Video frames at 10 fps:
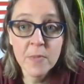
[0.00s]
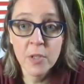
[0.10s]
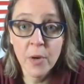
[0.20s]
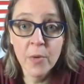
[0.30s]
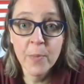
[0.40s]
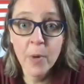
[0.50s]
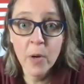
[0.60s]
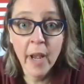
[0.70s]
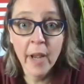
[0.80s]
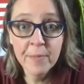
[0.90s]
So,
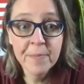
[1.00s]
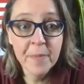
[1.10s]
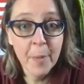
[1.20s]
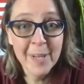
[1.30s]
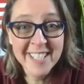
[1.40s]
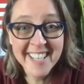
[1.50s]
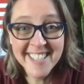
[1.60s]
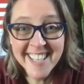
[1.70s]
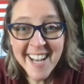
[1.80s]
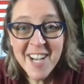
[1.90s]
okay, that makes
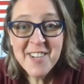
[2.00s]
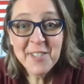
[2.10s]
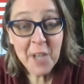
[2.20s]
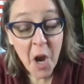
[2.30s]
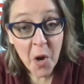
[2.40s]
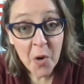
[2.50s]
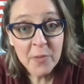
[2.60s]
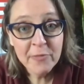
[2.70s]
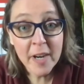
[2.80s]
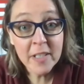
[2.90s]
sense. So
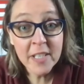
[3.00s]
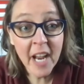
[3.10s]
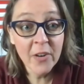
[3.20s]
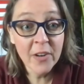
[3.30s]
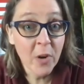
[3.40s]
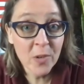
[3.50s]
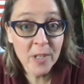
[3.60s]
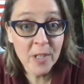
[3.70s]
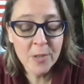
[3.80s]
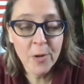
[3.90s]
Franklin County
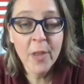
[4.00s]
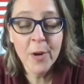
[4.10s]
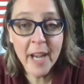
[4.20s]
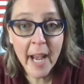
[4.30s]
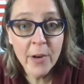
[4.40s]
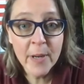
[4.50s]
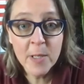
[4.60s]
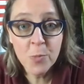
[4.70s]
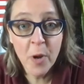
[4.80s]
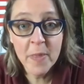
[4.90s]
voters or other
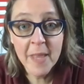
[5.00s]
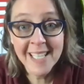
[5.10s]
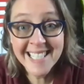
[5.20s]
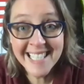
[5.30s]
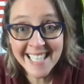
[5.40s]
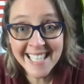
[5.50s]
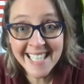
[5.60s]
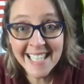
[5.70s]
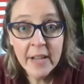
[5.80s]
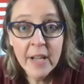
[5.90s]
counties, when they see